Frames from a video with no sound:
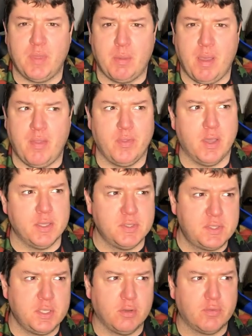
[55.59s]
I'm on the
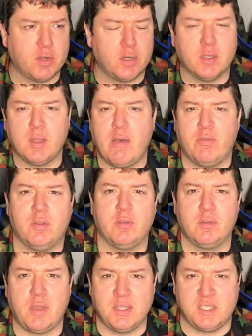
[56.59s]
silver
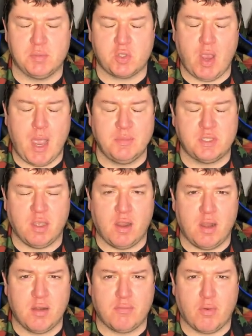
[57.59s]
level on
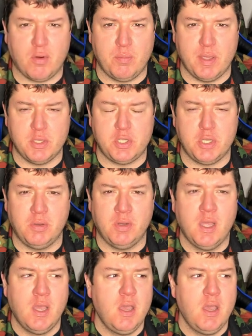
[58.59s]
SubscribeStar for BitChute.